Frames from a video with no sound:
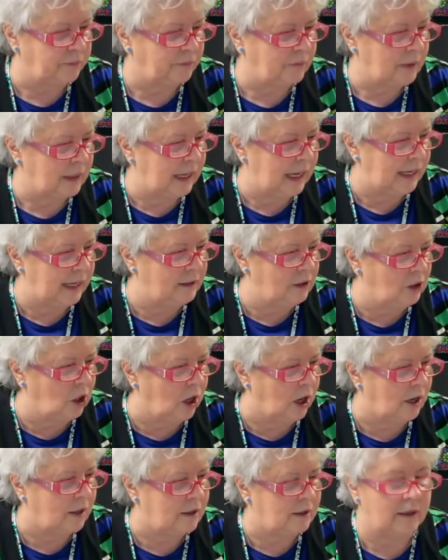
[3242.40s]
and
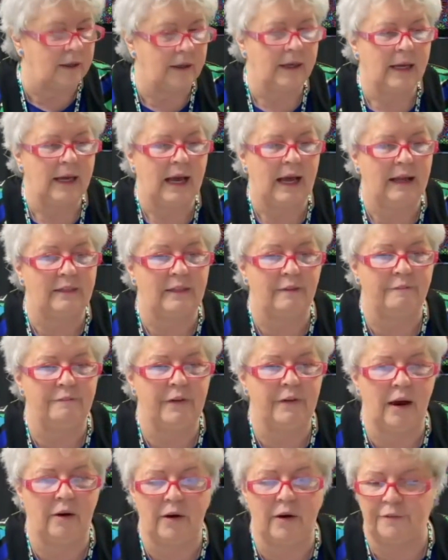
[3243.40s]
look at the
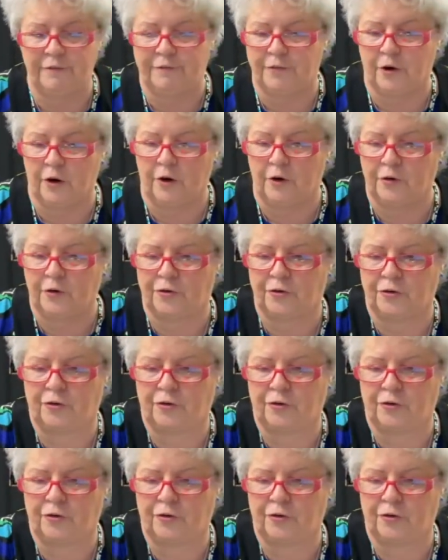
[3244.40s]
very first